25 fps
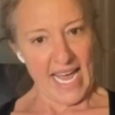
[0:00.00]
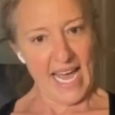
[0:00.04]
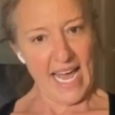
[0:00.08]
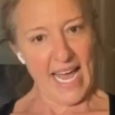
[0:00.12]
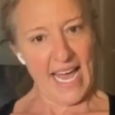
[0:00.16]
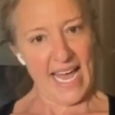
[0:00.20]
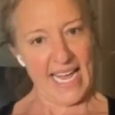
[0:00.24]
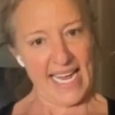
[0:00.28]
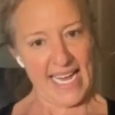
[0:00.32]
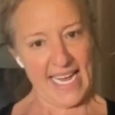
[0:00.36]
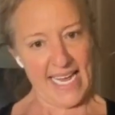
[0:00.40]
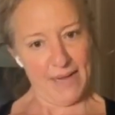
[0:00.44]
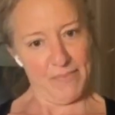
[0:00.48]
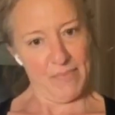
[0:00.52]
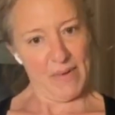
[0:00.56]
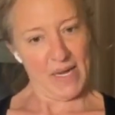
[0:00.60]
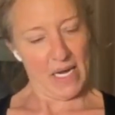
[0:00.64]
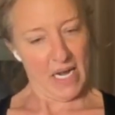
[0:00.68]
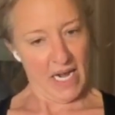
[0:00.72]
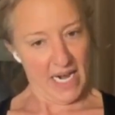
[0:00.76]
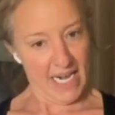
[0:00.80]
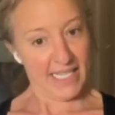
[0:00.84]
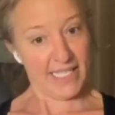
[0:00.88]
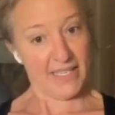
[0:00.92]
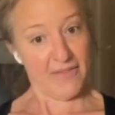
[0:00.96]
uh,
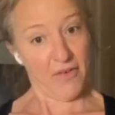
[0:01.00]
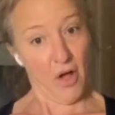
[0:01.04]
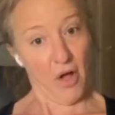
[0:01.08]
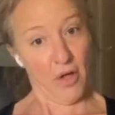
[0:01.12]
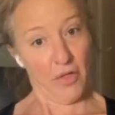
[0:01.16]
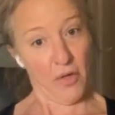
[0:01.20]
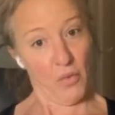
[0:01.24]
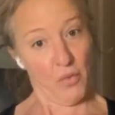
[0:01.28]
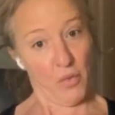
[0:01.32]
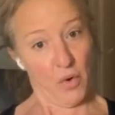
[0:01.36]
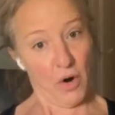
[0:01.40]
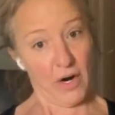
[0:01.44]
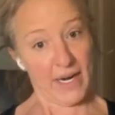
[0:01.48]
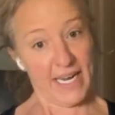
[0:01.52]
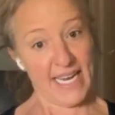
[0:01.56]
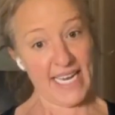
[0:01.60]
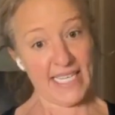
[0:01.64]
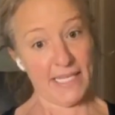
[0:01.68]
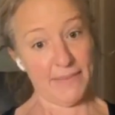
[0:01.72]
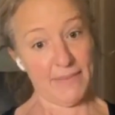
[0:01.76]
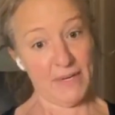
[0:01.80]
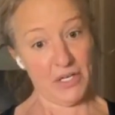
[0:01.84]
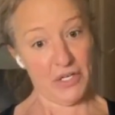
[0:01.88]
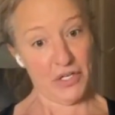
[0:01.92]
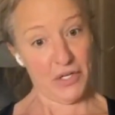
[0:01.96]
because of all the work
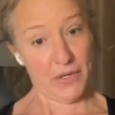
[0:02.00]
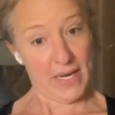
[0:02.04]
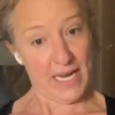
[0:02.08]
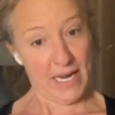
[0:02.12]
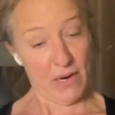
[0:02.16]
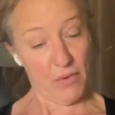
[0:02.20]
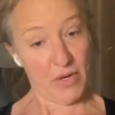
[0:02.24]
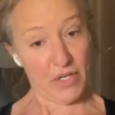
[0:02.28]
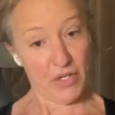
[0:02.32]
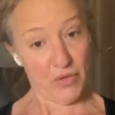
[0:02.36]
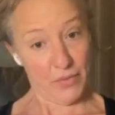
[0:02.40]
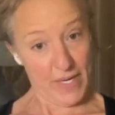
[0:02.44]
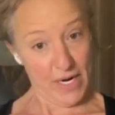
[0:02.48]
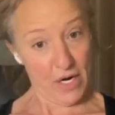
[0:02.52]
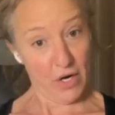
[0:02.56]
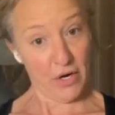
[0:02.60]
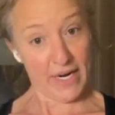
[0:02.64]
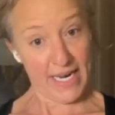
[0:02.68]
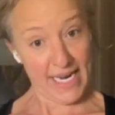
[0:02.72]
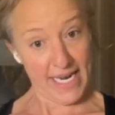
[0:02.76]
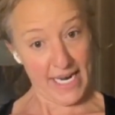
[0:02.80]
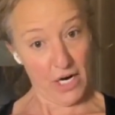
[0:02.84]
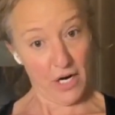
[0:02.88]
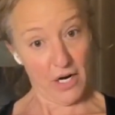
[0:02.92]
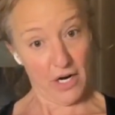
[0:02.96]
he's been doing, which we
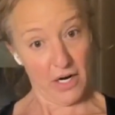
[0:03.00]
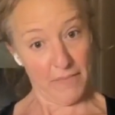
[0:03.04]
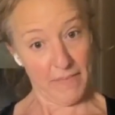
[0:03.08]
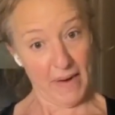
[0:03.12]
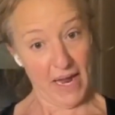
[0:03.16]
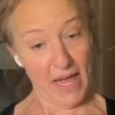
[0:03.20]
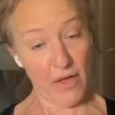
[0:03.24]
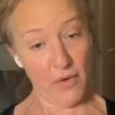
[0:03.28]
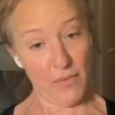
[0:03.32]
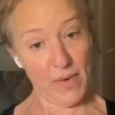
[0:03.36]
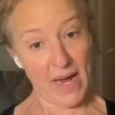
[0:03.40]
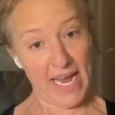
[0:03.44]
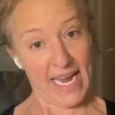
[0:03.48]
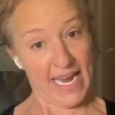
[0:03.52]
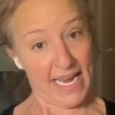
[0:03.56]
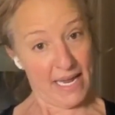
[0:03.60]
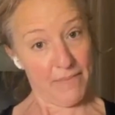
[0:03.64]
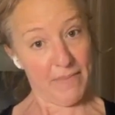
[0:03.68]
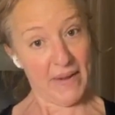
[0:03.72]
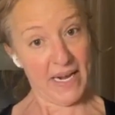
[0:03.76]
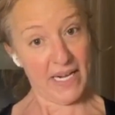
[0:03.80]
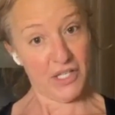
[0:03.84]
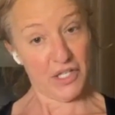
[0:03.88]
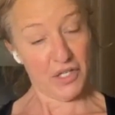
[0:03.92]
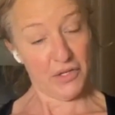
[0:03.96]
are here, by the way,
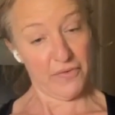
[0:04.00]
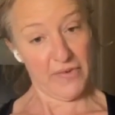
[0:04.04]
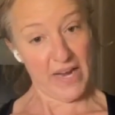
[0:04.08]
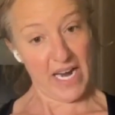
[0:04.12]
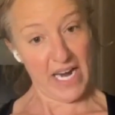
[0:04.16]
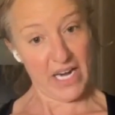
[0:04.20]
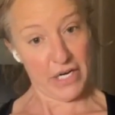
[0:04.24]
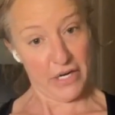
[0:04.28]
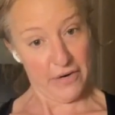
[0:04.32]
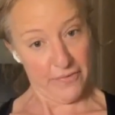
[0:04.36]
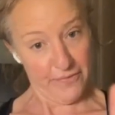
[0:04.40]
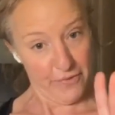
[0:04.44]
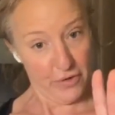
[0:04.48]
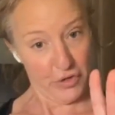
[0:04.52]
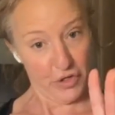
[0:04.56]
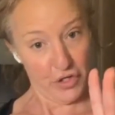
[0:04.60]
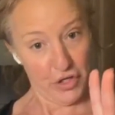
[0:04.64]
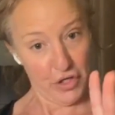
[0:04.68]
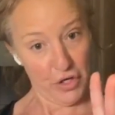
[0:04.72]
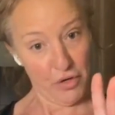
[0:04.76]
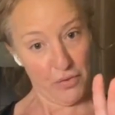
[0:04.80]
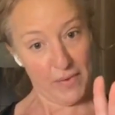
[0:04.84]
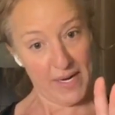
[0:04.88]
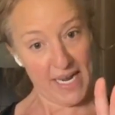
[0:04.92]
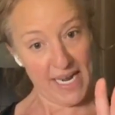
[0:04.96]
in Pennsylvania for
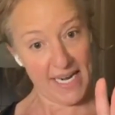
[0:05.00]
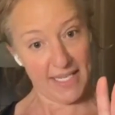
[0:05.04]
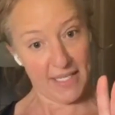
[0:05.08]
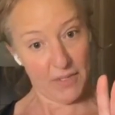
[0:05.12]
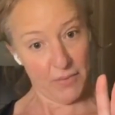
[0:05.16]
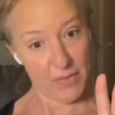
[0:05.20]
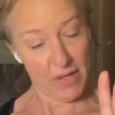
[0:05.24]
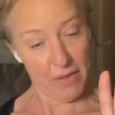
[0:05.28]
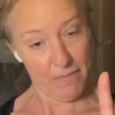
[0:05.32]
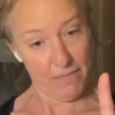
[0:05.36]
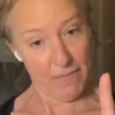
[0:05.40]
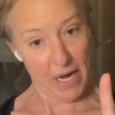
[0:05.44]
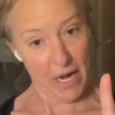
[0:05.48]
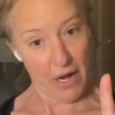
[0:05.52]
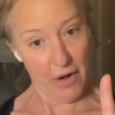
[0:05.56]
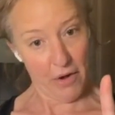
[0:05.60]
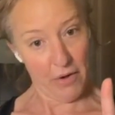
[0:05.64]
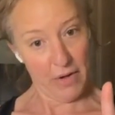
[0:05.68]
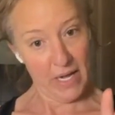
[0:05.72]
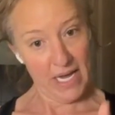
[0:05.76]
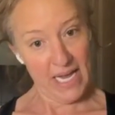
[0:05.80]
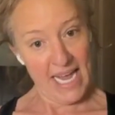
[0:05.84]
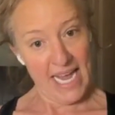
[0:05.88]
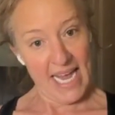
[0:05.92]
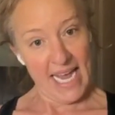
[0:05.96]
two weeks with
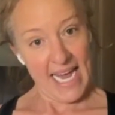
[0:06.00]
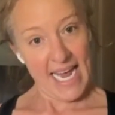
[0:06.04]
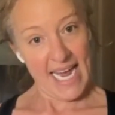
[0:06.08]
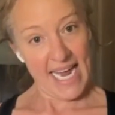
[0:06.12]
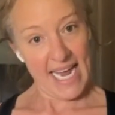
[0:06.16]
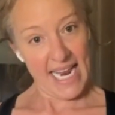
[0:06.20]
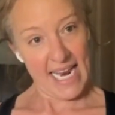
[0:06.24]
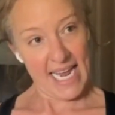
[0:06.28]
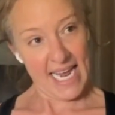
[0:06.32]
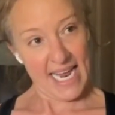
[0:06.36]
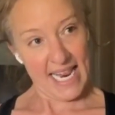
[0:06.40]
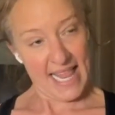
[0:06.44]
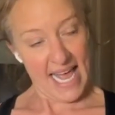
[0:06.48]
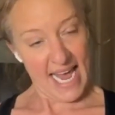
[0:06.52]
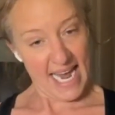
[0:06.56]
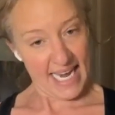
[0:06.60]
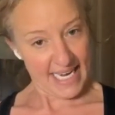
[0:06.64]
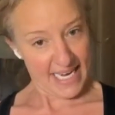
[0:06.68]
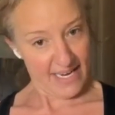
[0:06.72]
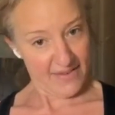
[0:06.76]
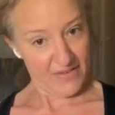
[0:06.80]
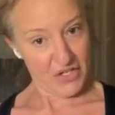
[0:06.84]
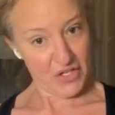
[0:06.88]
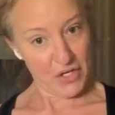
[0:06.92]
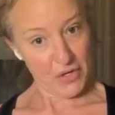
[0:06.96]
Bo, and and
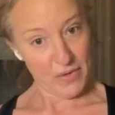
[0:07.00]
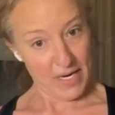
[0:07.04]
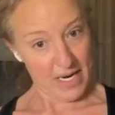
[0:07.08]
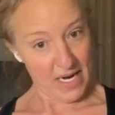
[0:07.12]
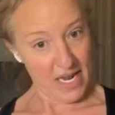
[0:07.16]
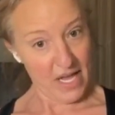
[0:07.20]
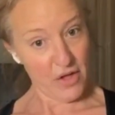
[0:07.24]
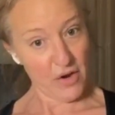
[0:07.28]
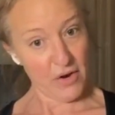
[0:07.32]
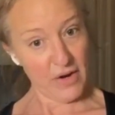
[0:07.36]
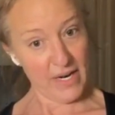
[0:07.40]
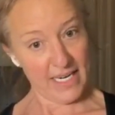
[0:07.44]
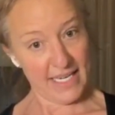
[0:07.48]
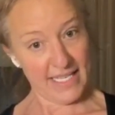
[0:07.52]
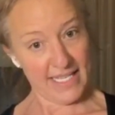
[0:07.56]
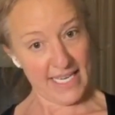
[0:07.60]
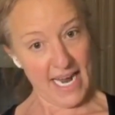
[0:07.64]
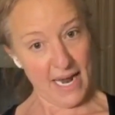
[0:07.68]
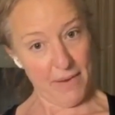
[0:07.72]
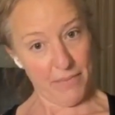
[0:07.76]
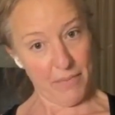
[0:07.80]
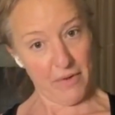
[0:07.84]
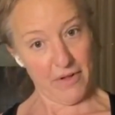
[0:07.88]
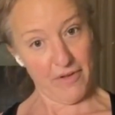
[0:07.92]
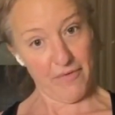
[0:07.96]
that gives you another
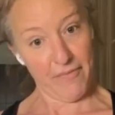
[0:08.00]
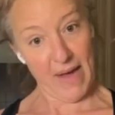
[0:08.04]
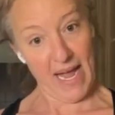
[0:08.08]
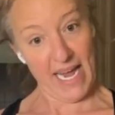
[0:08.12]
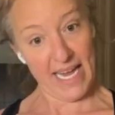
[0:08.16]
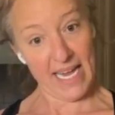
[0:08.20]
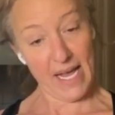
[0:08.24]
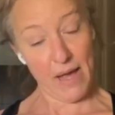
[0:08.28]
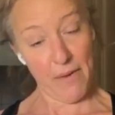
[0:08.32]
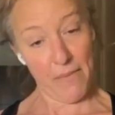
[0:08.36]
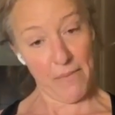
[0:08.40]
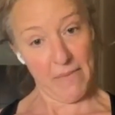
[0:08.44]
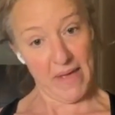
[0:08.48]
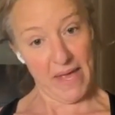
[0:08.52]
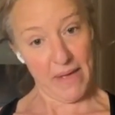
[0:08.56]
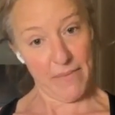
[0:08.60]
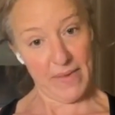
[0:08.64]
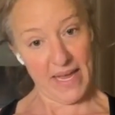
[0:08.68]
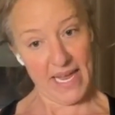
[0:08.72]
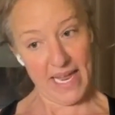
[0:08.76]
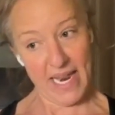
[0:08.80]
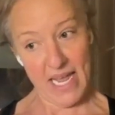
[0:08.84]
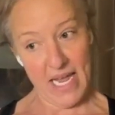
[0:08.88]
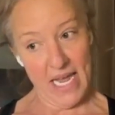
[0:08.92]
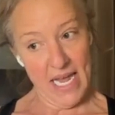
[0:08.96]
example of my
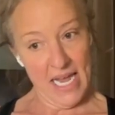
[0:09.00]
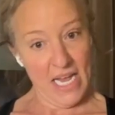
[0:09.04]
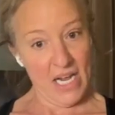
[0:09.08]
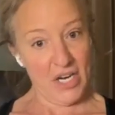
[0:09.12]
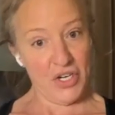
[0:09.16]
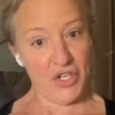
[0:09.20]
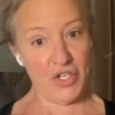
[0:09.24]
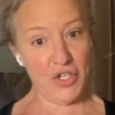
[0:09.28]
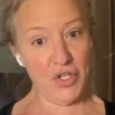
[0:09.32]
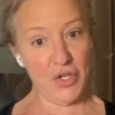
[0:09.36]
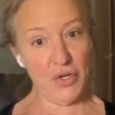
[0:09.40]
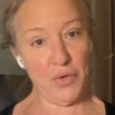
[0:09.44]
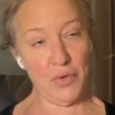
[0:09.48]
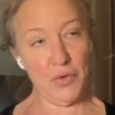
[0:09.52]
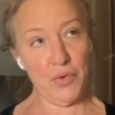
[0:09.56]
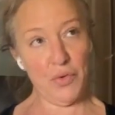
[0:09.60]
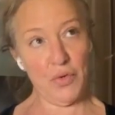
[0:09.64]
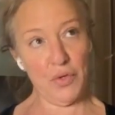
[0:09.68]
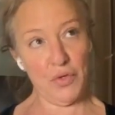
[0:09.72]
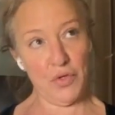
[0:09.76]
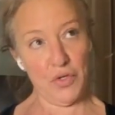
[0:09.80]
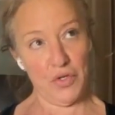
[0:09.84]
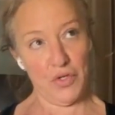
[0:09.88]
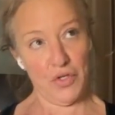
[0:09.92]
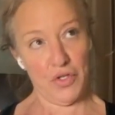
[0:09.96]
commitment
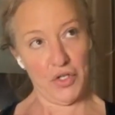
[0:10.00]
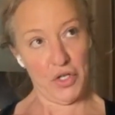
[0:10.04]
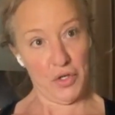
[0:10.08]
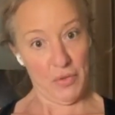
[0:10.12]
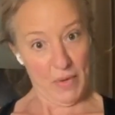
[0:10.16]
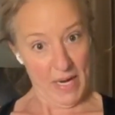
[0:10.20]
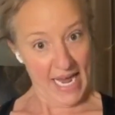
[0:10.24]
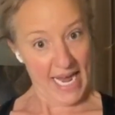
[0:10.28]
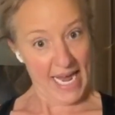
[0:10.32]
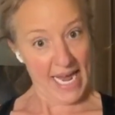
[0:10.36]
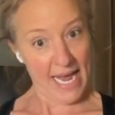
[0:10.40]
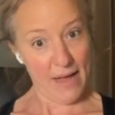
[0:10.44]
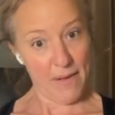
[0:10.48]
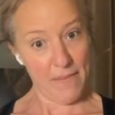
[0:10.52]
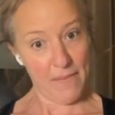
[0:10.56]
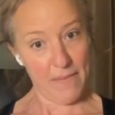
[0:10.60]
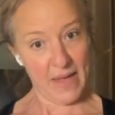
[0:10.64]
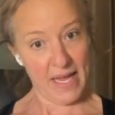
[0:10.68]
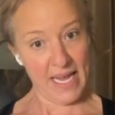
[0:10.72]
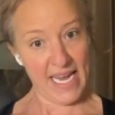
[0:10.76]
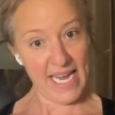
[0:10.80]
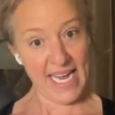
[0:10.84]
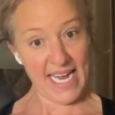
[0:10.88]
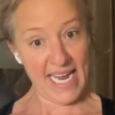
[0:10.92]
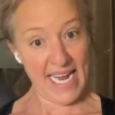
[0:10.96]
to to
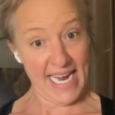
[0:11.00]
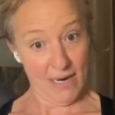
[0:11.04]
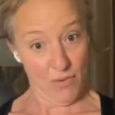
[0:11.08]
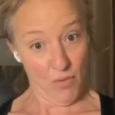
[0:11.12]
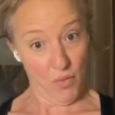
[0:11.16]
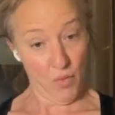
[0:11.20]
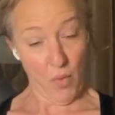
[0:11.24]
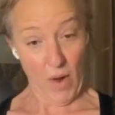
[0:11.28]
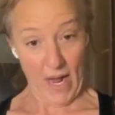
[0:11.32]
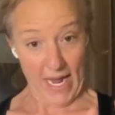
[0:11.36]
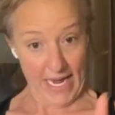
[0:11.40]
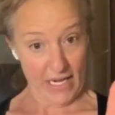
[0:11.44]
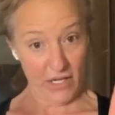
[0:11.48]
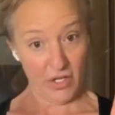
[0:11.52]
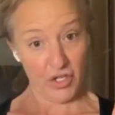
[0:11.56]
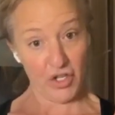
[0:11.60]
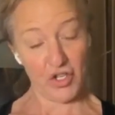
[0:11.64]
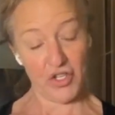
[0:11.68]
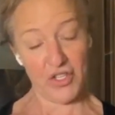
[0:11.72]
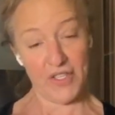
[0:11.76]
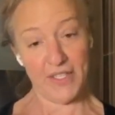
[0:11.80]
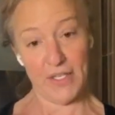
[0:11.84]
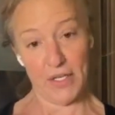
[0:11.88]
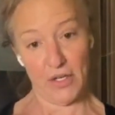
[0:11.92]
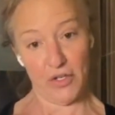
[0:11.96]
him, and while
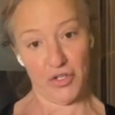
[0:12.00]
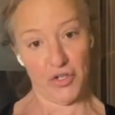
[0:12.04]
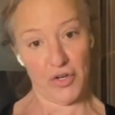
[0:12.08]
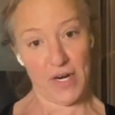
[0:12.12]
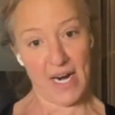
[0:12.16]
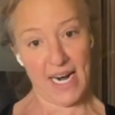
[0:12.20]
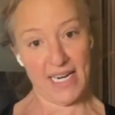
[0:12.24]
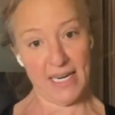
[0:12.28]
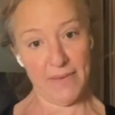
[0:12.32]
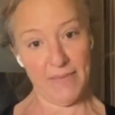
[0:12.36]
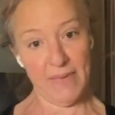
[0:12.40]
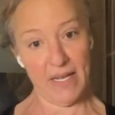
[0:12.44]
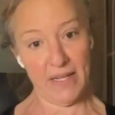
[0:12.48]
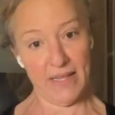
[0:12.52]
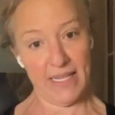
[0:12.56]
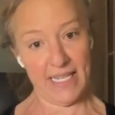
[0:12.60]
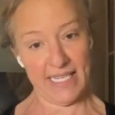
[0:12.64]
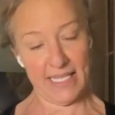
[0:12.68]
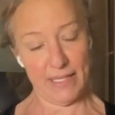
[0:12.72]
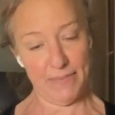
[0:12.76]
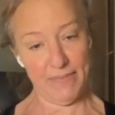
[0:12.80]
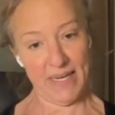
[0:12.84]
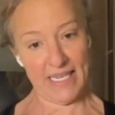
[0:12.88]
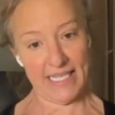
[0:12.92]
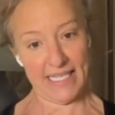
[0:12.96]
still trying to build
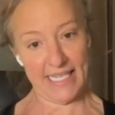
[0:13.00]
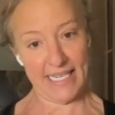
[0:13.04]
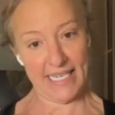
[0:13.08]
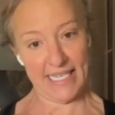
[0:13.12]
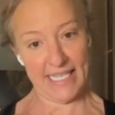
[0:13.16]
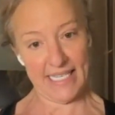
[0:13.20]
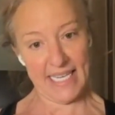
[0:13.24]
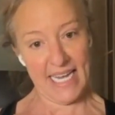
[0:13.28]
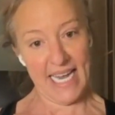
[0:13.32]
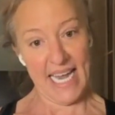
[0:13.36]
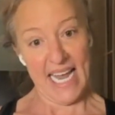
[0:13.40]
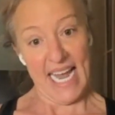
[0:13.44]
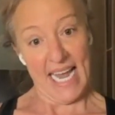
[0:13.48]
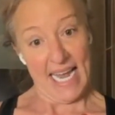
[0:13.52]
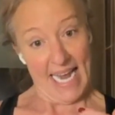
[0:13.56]
this business,